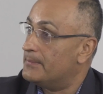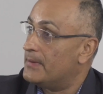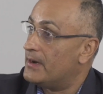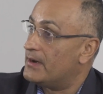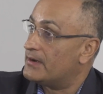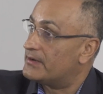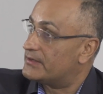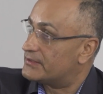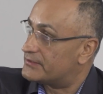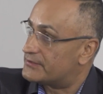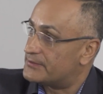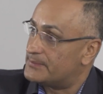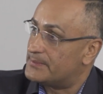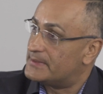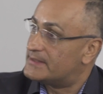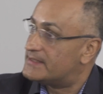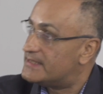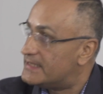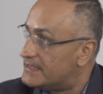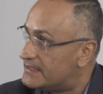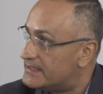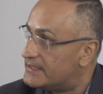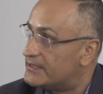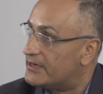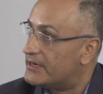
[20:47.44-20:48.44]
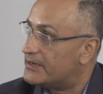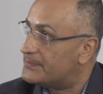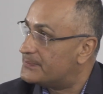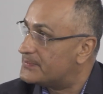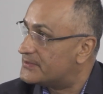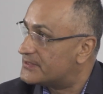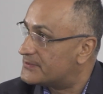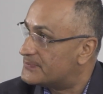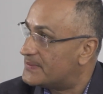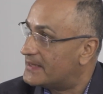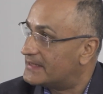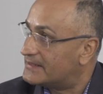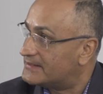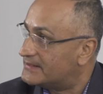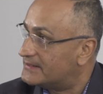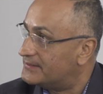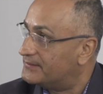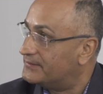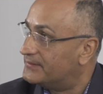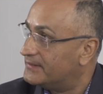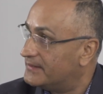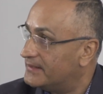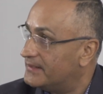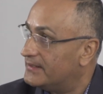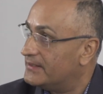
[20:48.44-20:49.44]
Marcus, from a TTI
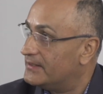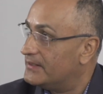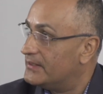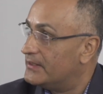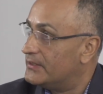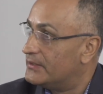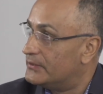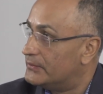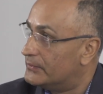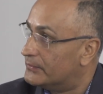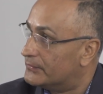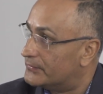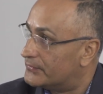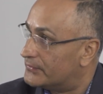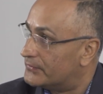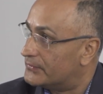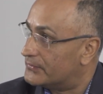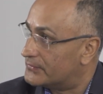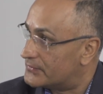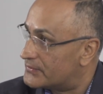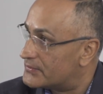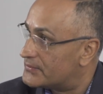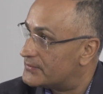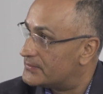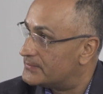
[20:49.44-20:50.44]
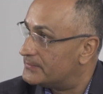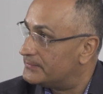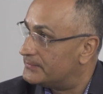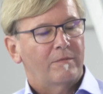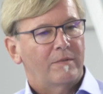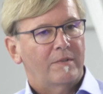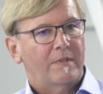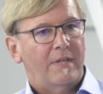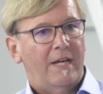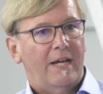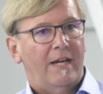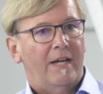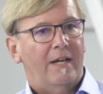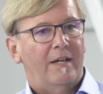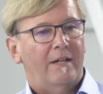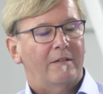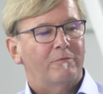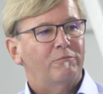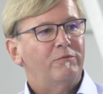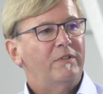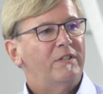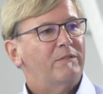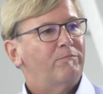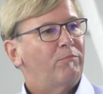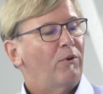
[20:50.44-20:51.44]
perspective, your thoughts?
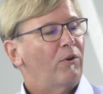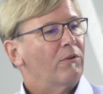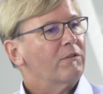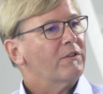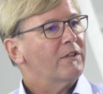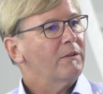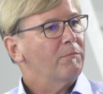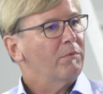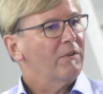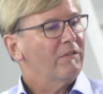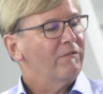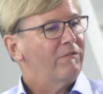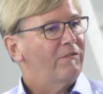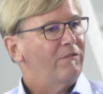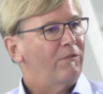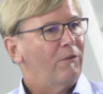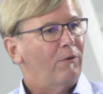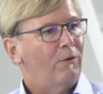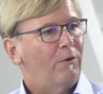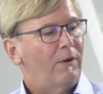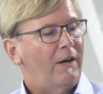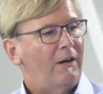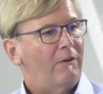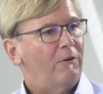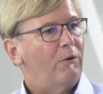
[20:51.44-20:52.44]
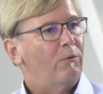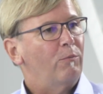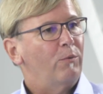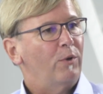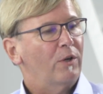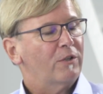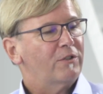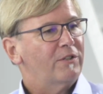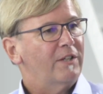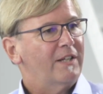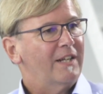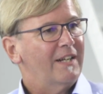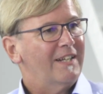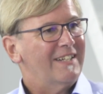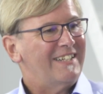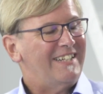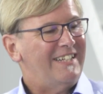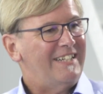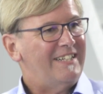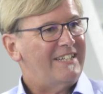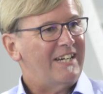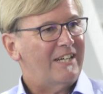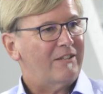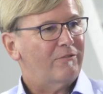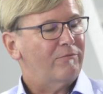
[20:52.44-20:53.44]
Yeah, responsible for our vertical
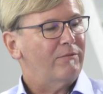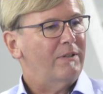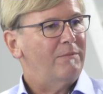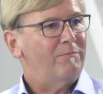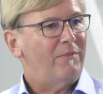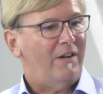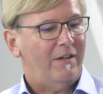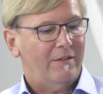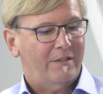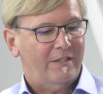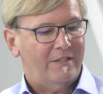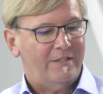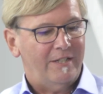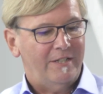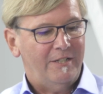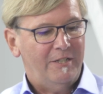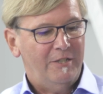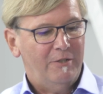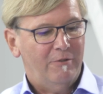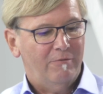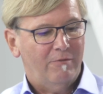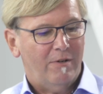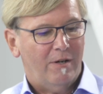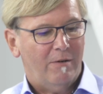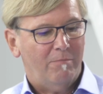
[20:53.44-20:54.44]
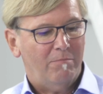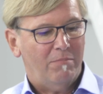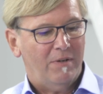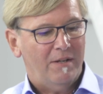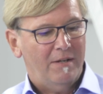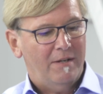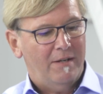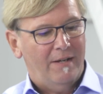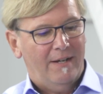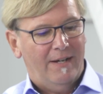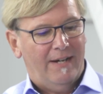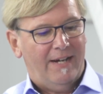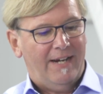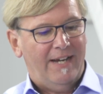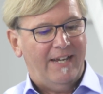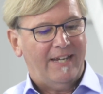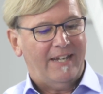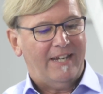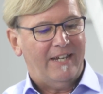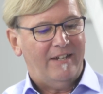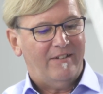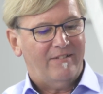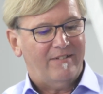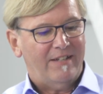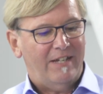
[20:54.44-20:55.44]
industrial market in Europe. I
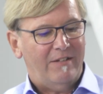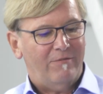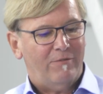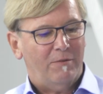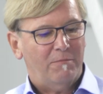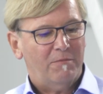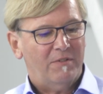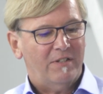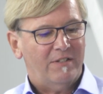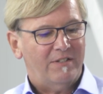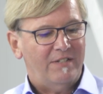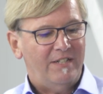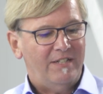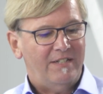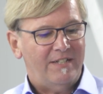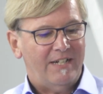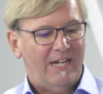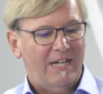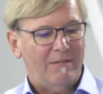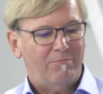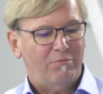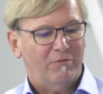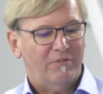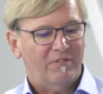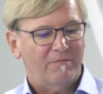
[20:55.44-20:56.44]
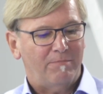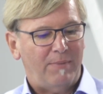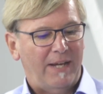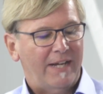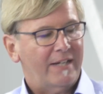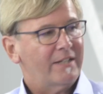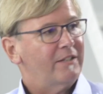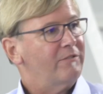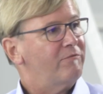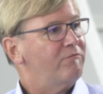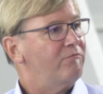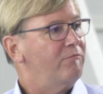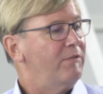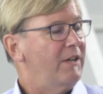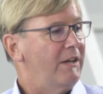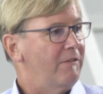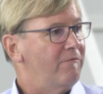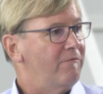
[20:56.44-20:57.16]
can say from the TTI perspective, we